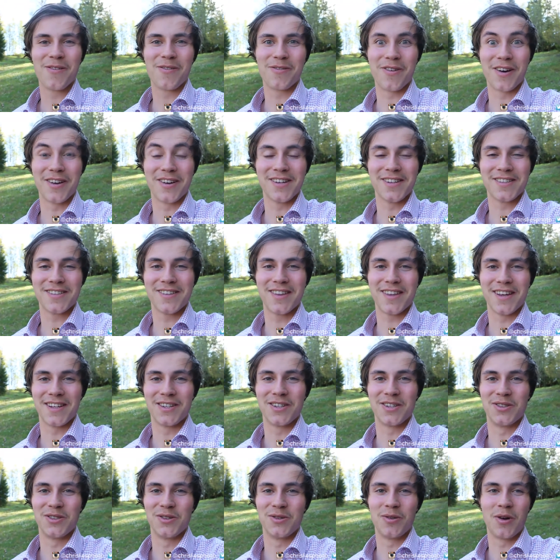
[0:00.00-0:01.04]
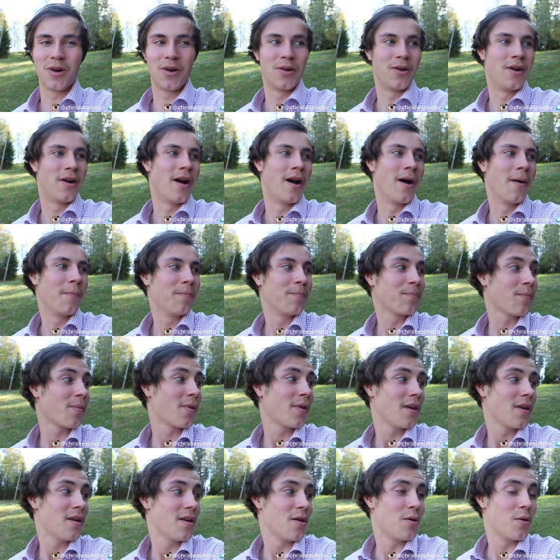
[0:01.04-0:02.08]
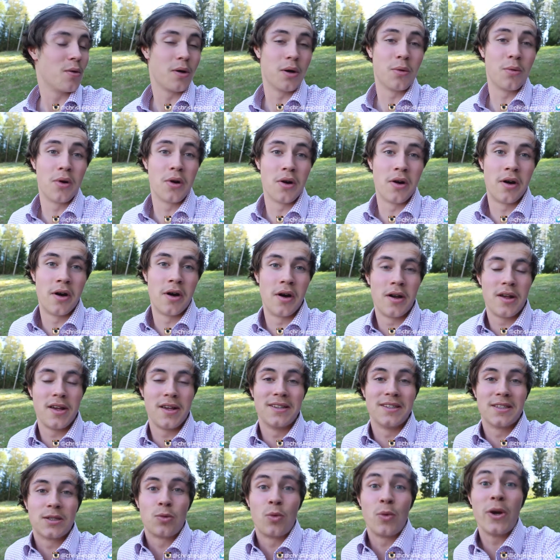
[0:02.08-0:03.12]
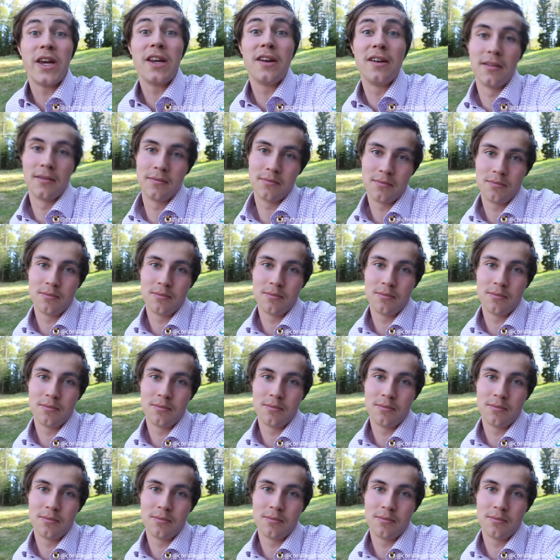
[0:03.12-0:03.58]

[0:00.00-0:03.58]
Funniest thing to do. Or uh, we were in Sweden